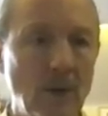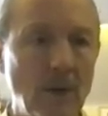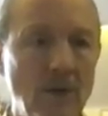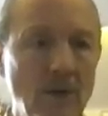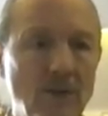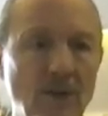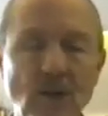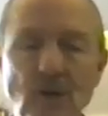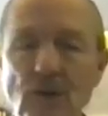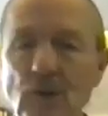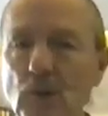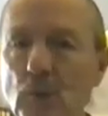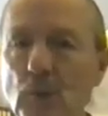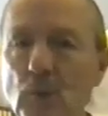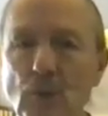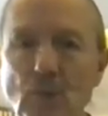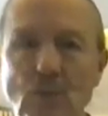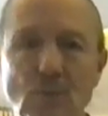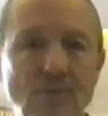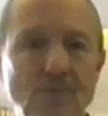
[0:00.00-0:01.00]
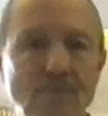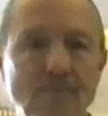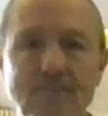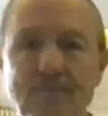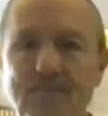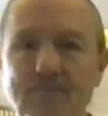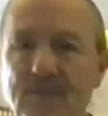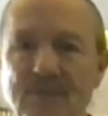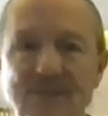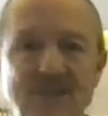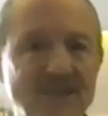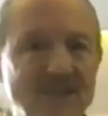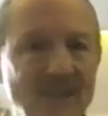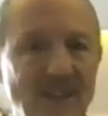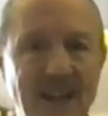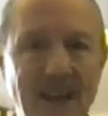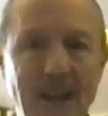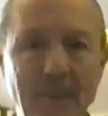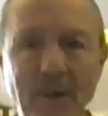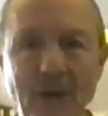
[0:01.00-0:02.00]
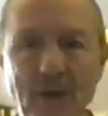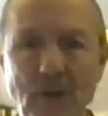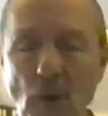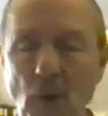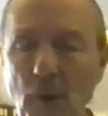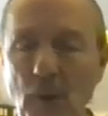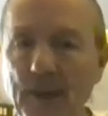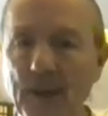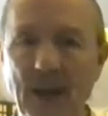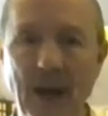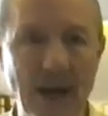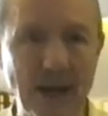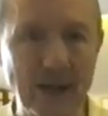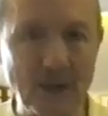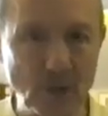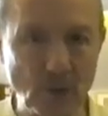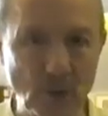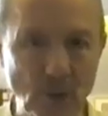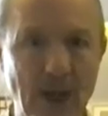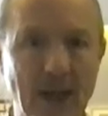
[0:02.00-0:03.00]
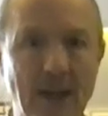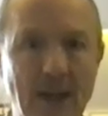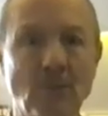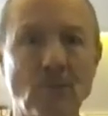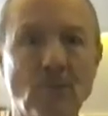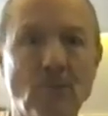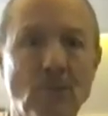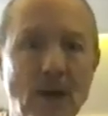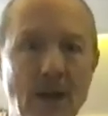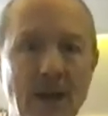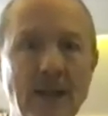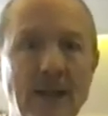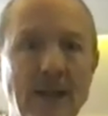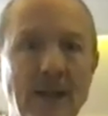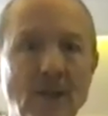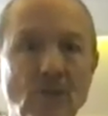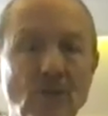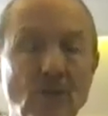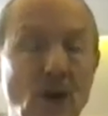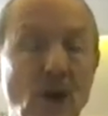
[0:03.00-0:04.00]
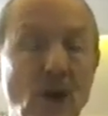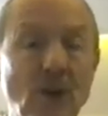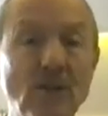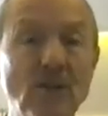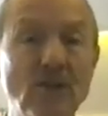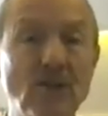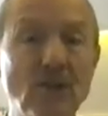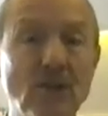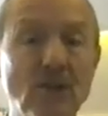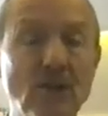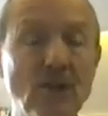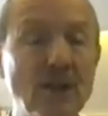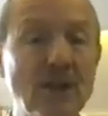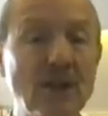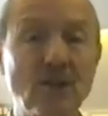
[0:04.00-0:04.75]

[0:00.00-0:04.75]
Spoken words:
Did you slam the door behind you and run as far as you could,